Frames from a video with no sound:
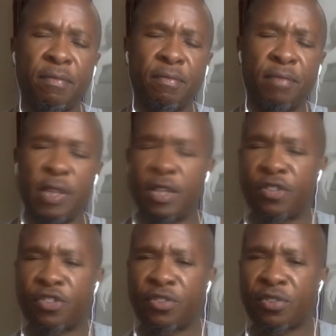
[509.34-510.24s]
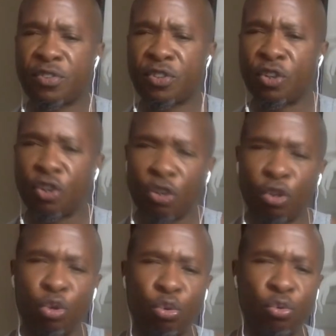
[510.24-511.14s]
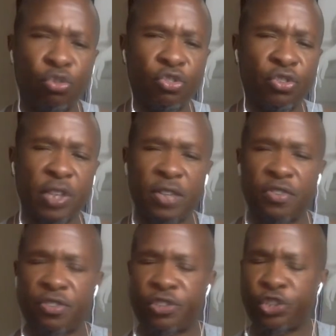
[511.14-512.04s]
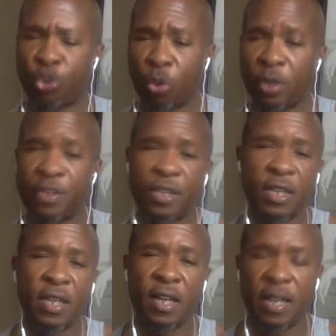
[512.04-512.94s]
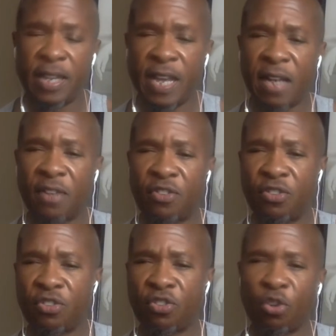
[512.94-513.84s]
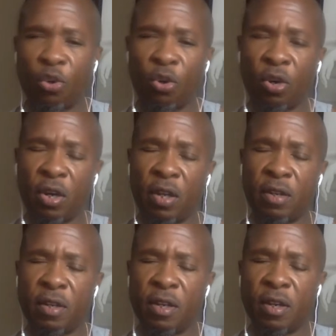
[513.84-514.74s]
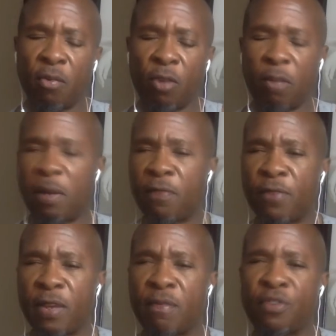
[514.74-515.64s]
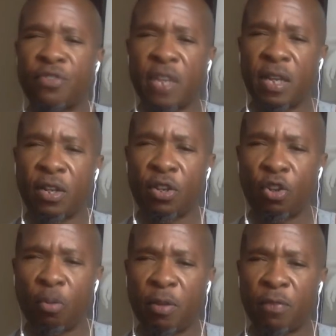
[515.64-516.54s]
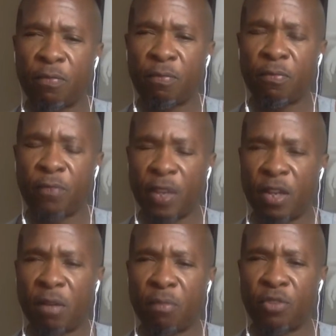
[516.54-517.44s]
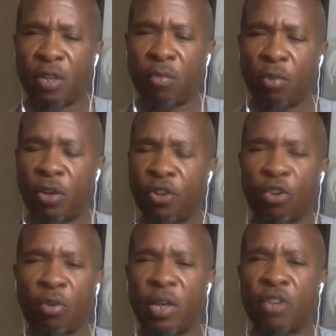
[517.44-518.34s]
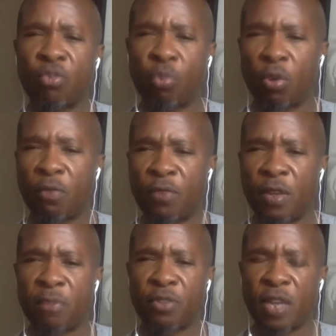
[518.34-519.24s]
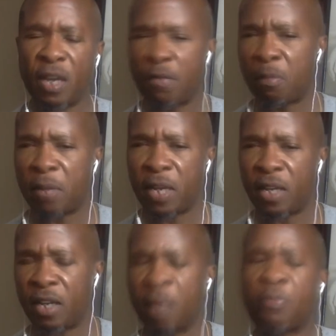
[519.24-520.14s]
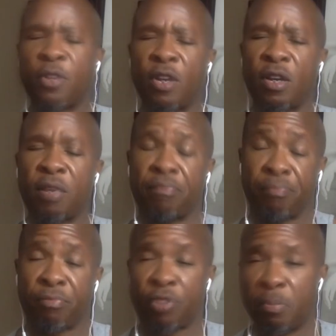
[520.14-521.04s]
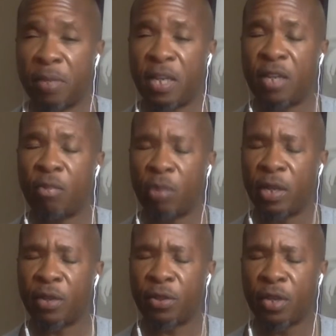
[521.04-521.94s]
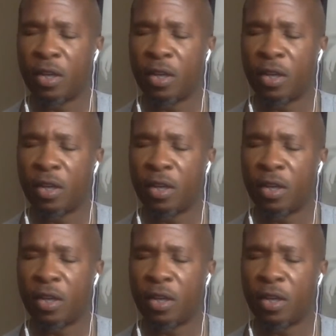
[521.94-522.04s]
This concludes this short analysis on one of my favorite Stanley Kubrick films and one of the greatest war films ever made, up there to me with